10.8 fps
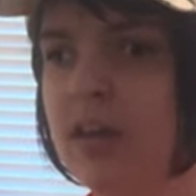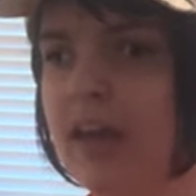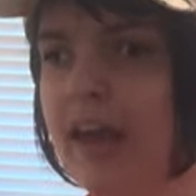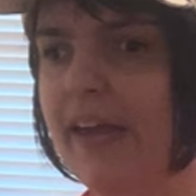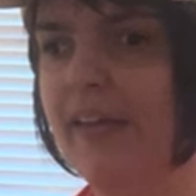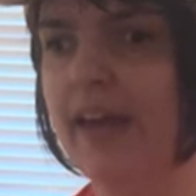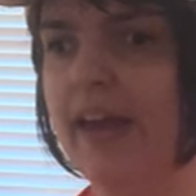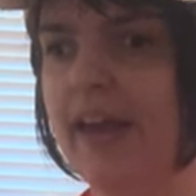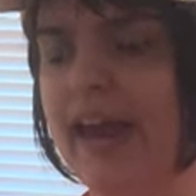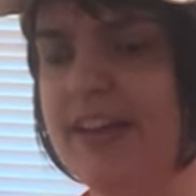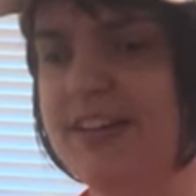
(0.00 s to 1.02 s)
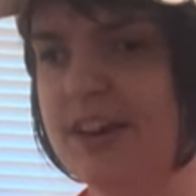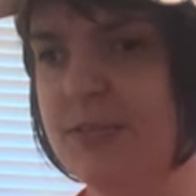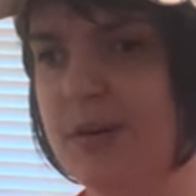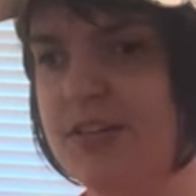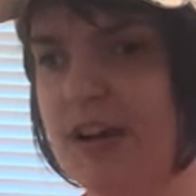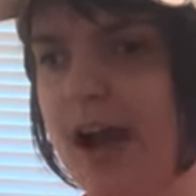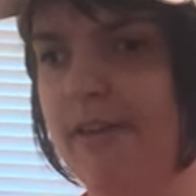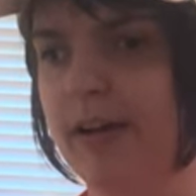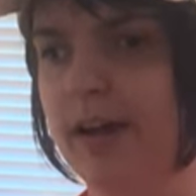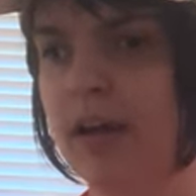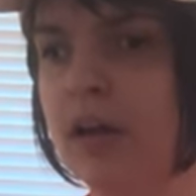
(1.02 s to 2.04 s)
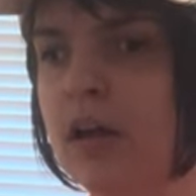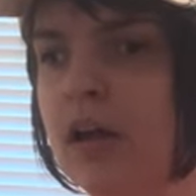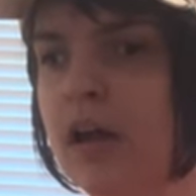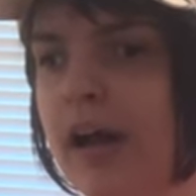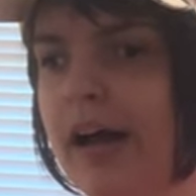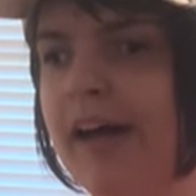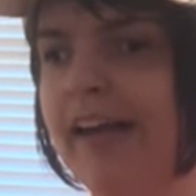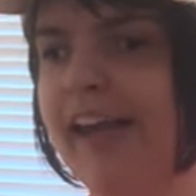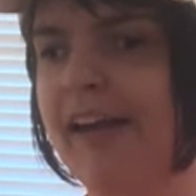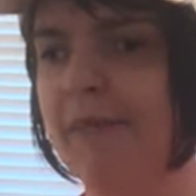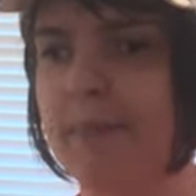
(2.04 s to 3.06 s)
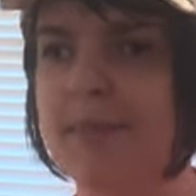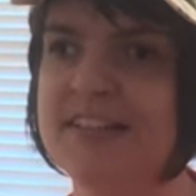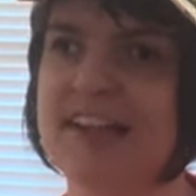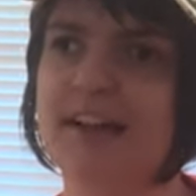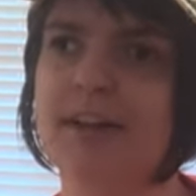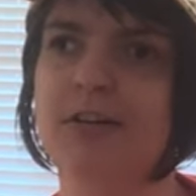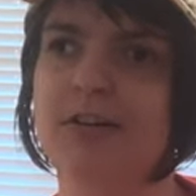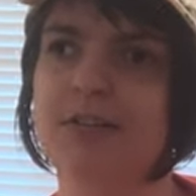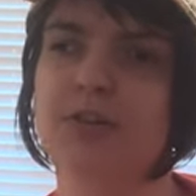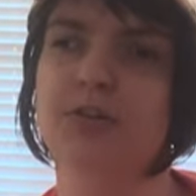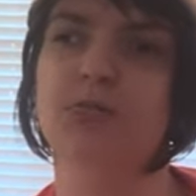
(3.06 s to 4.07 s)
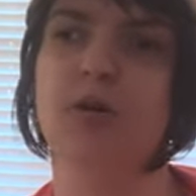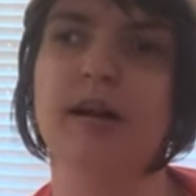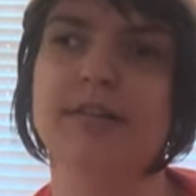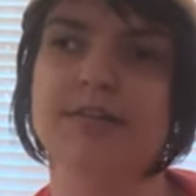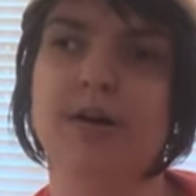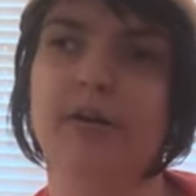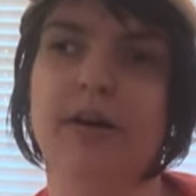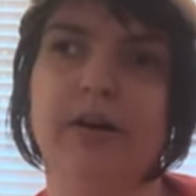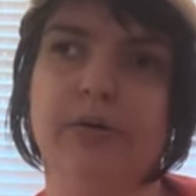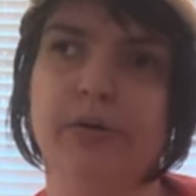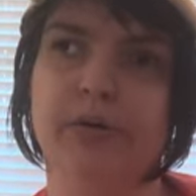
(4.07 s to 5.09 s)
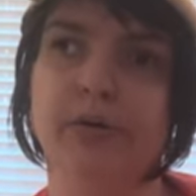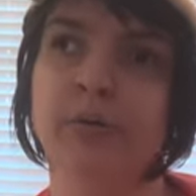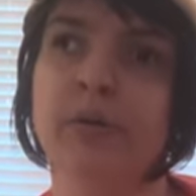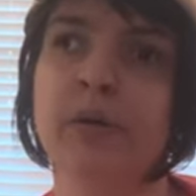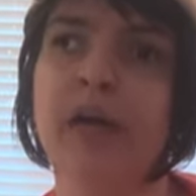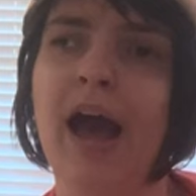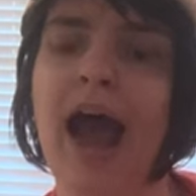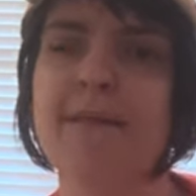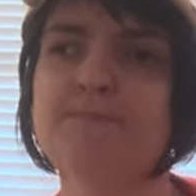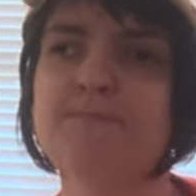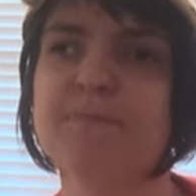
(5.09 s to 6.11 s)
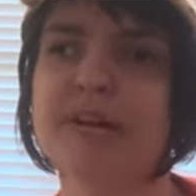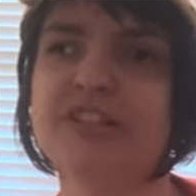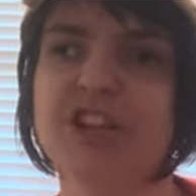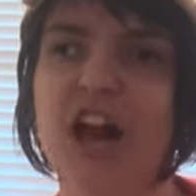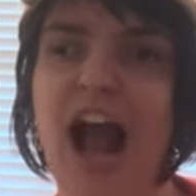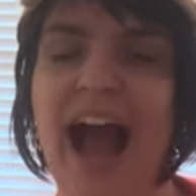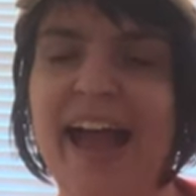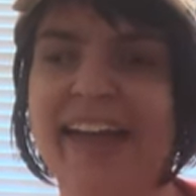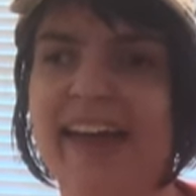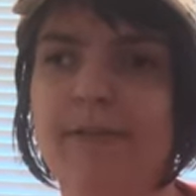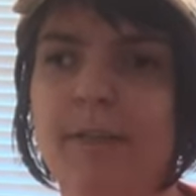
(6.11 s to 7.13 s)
And then AJ Smith-Shaver gave up a single to Juan Soto, who I'm pretty sure I've